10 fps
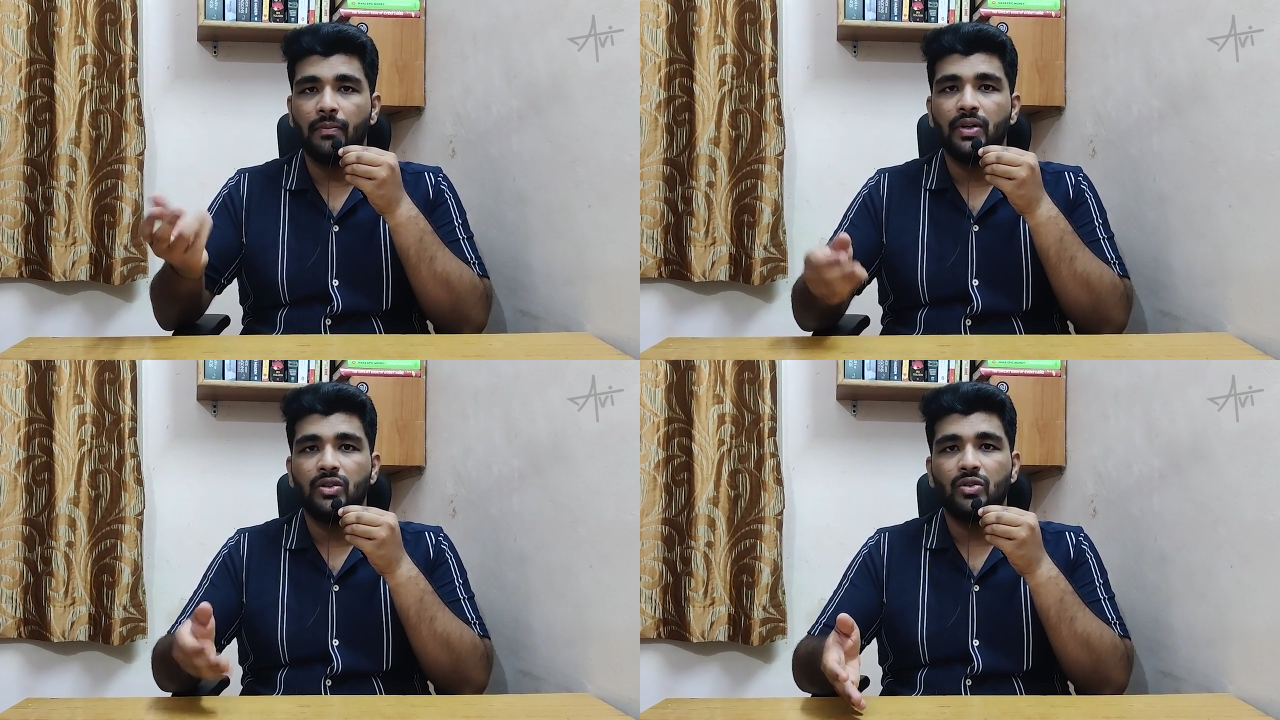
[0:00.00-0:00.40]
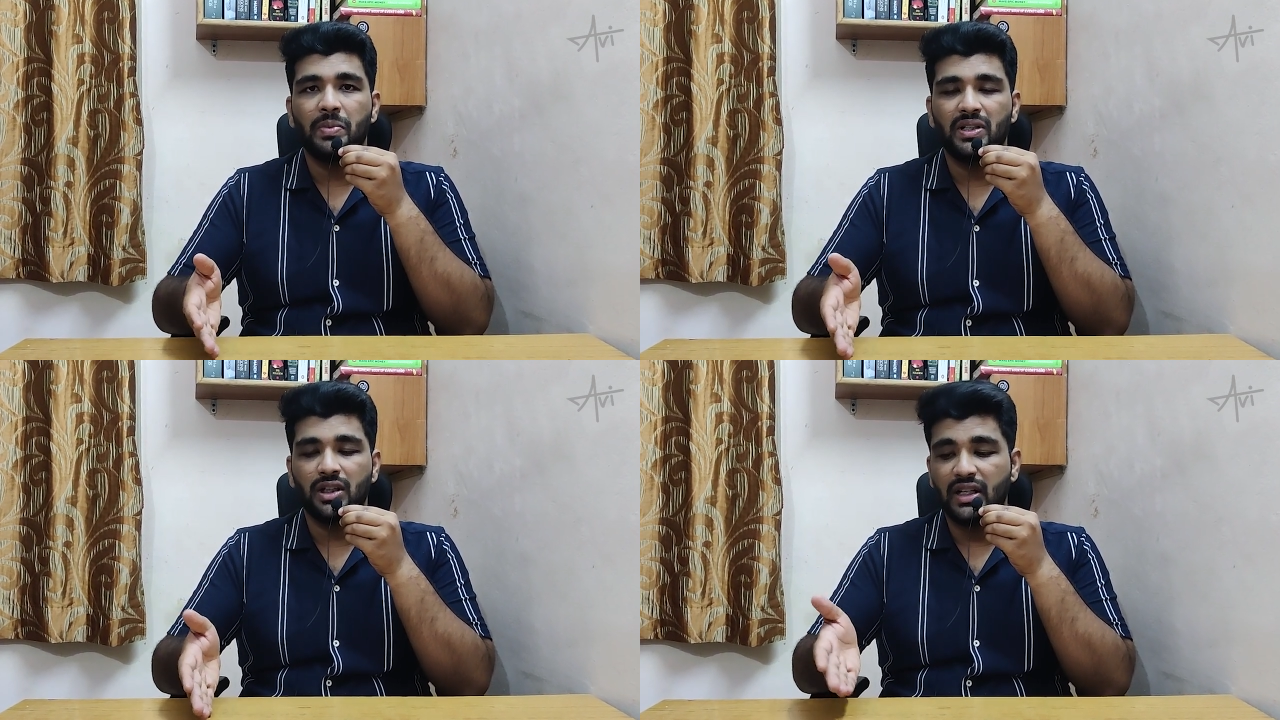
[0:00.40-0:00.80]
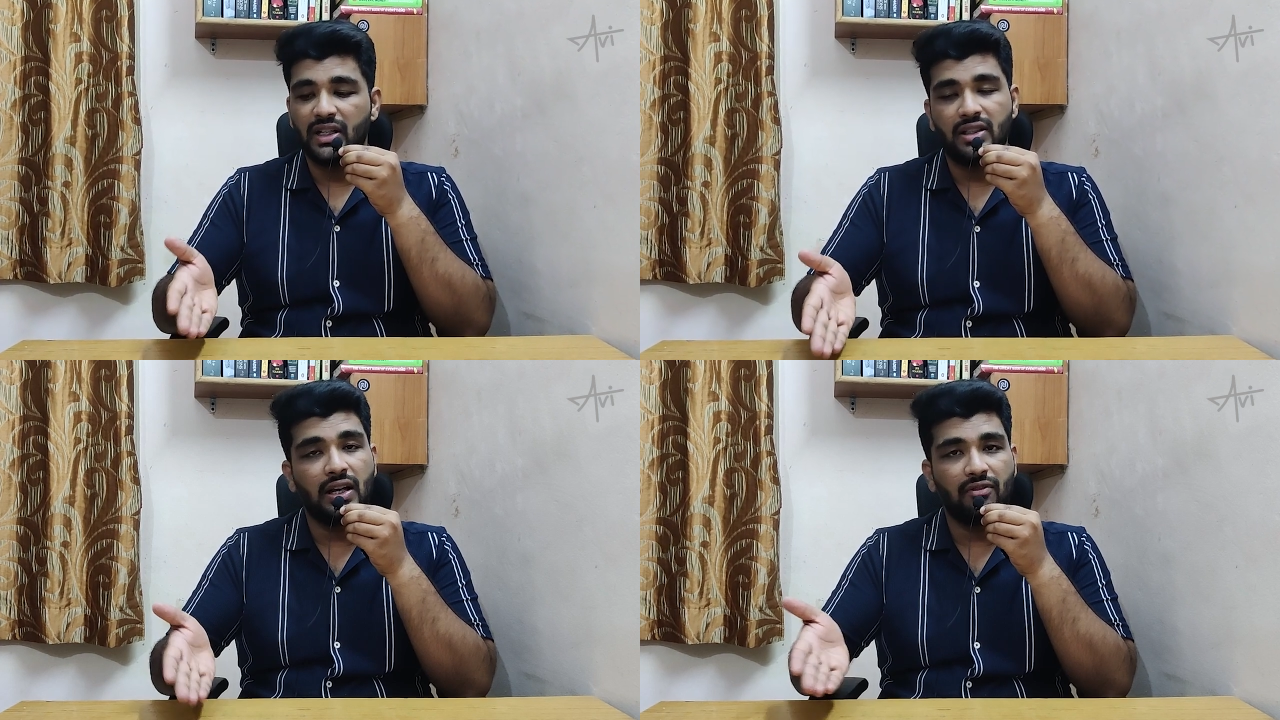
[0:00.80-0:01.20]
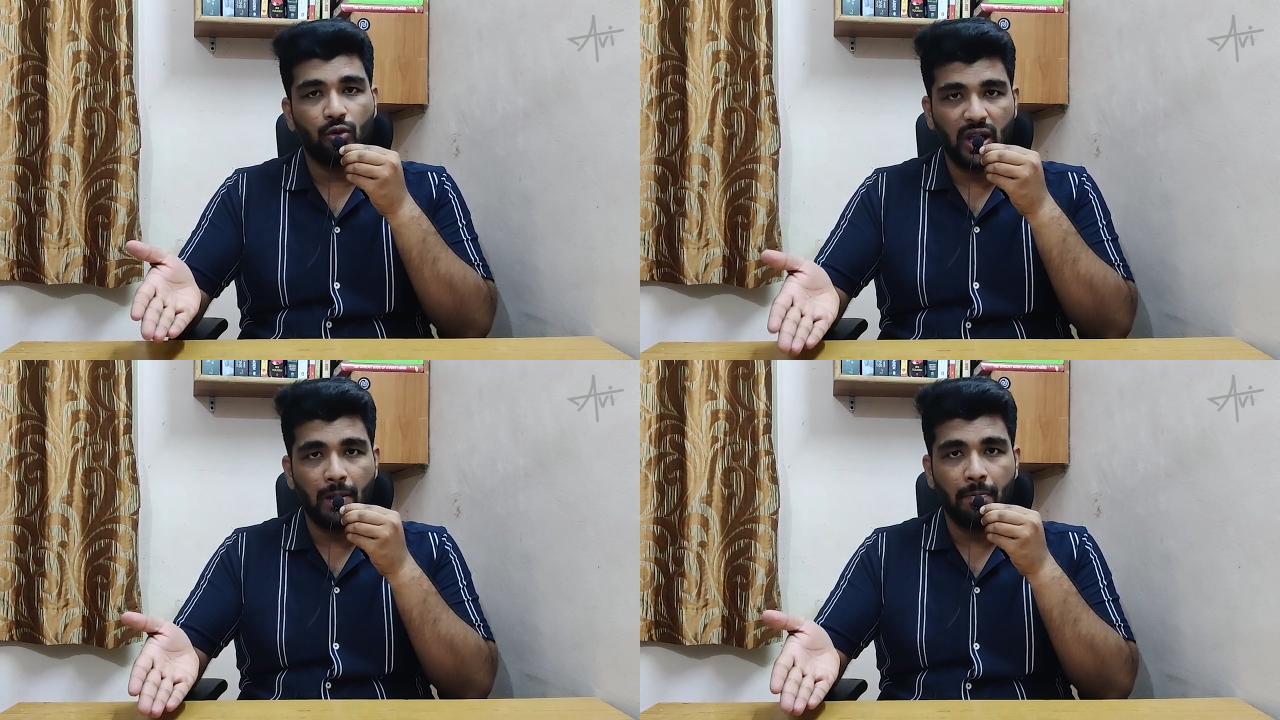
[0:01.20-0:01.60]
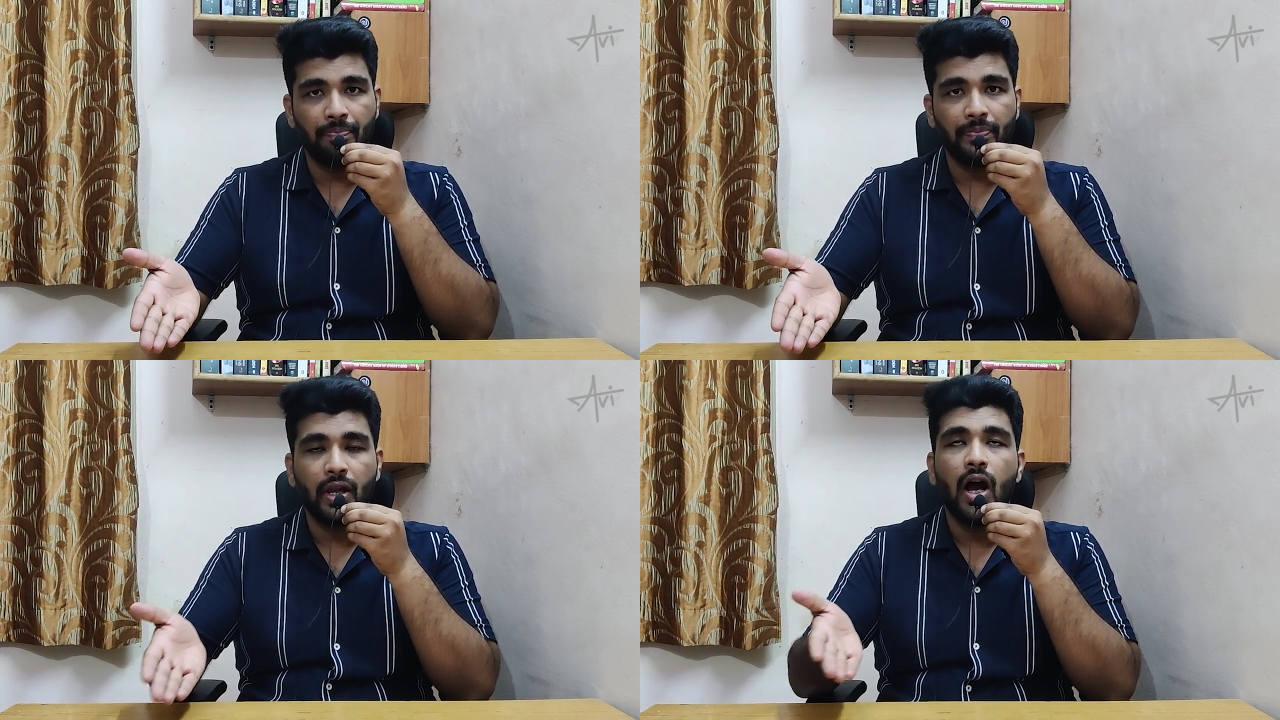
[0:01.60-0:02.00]
So basically, it's left to
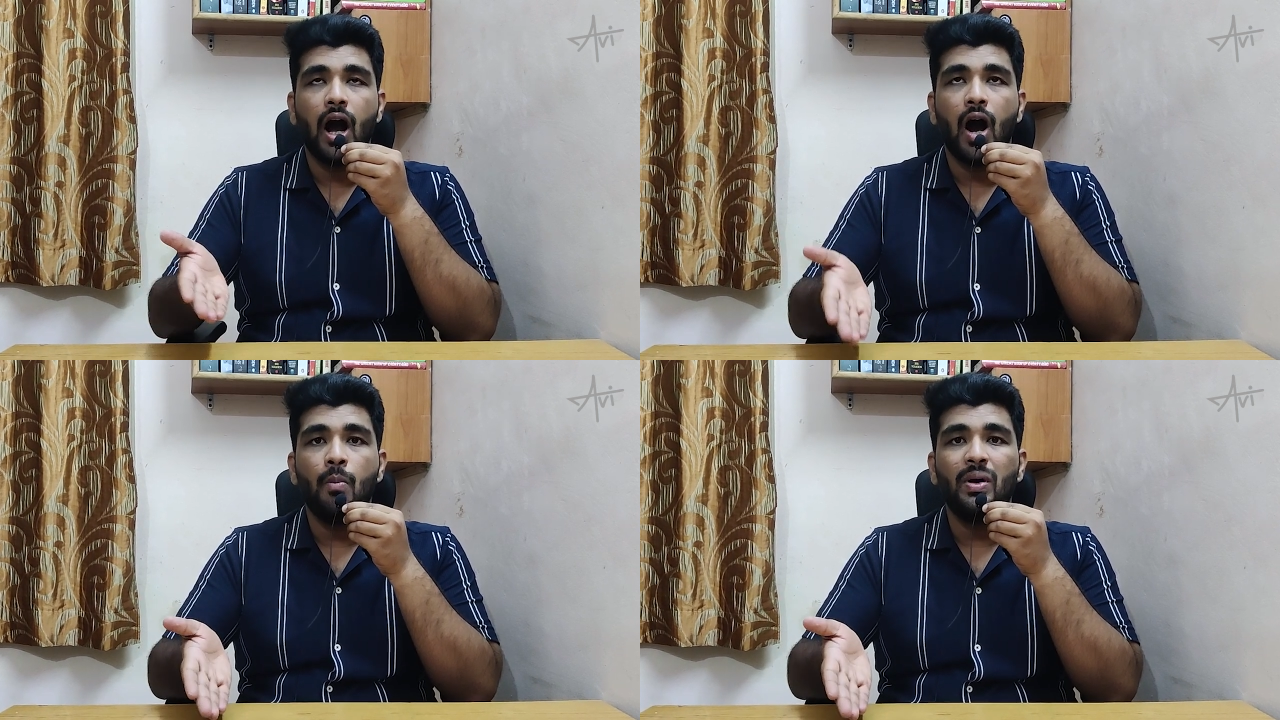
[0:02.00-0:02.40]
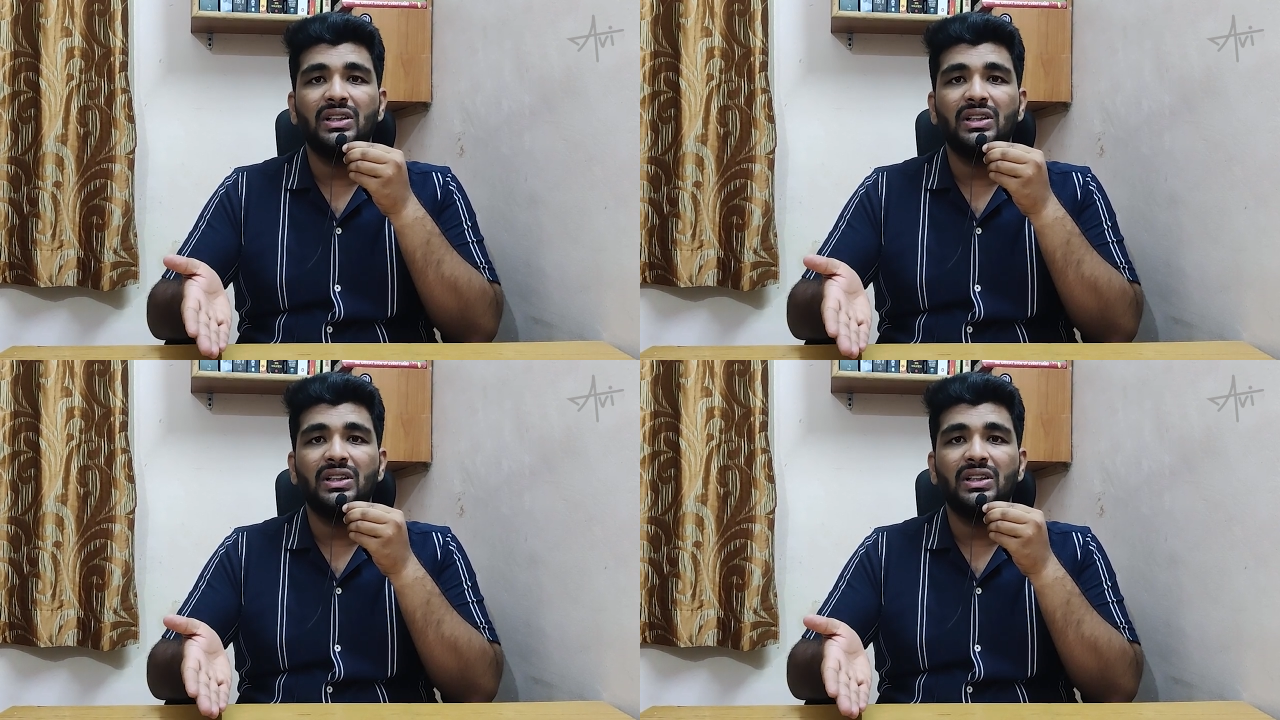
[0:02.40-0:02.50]
them how much